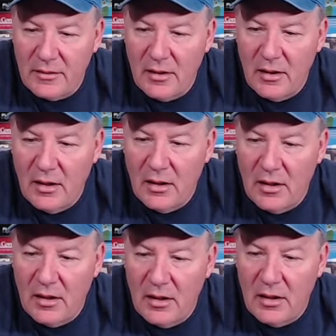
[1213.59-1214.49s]

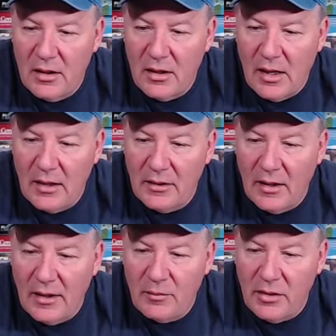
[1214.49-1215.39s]
Uh, I
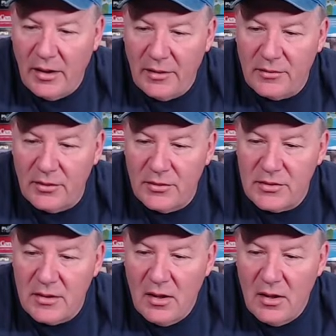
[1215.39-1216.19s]
like playthroughs.